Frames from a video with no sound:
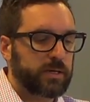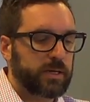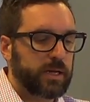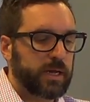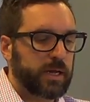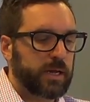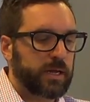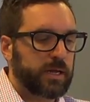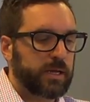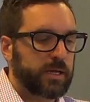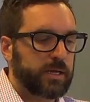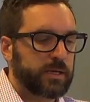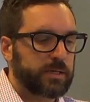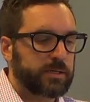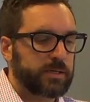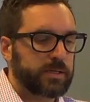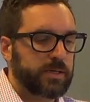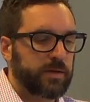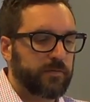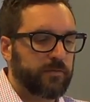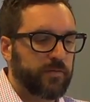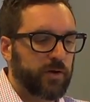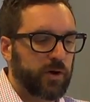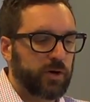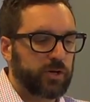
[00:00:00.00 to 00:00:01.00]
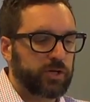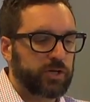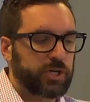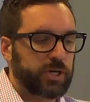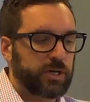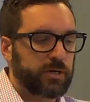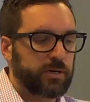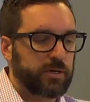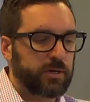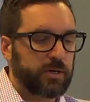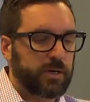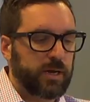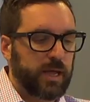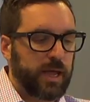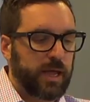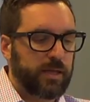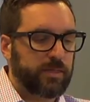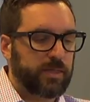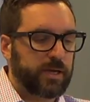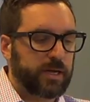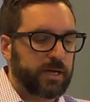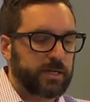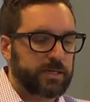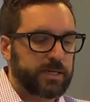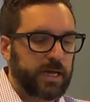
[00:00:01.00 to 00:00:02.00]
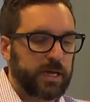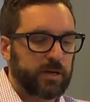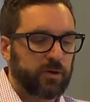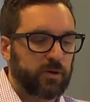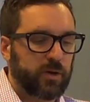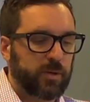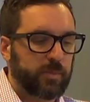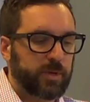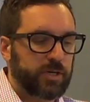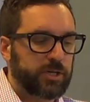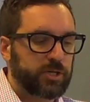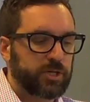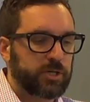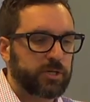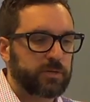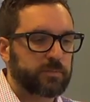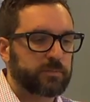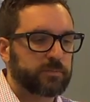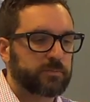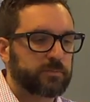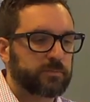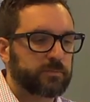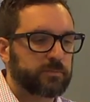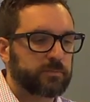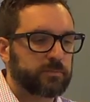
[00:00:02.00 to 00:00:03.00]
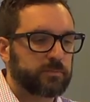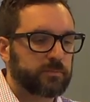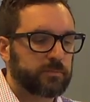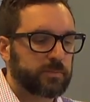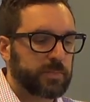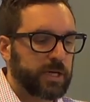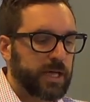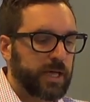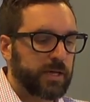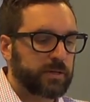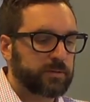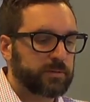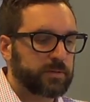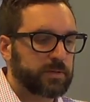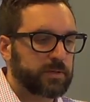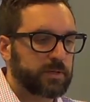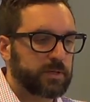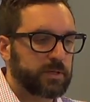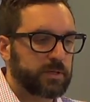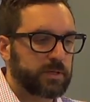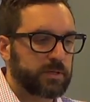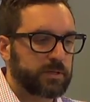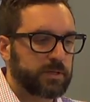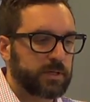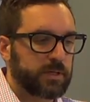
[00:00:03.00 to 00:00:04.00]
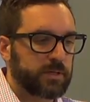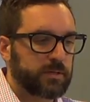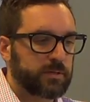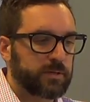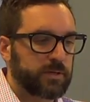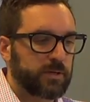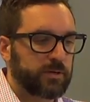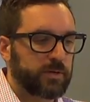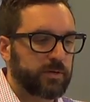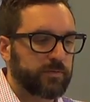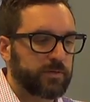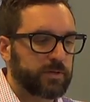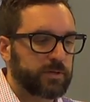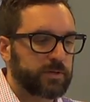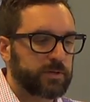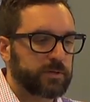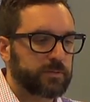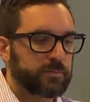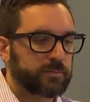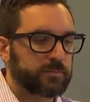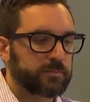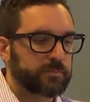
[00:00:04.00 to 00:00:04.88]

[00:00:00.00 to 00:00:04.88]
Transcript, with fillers: is the version and the container image. Again, you can see, no difference.